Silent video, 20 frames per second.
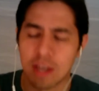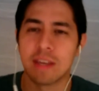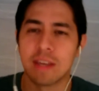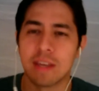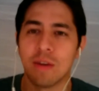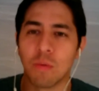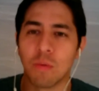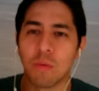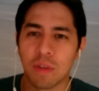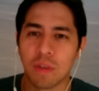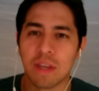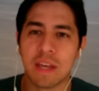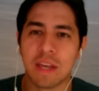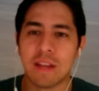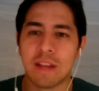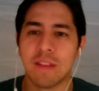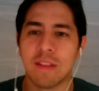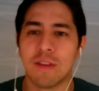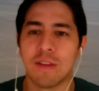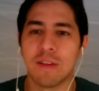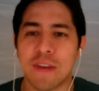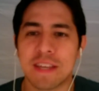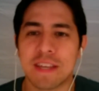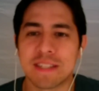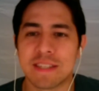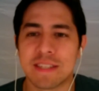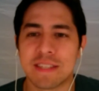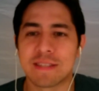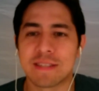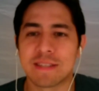really getting in their face
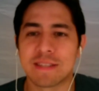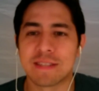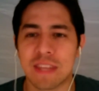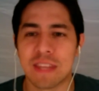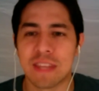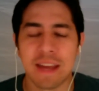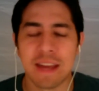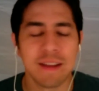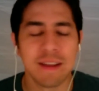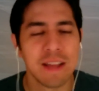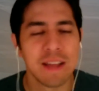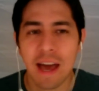and stuff like that.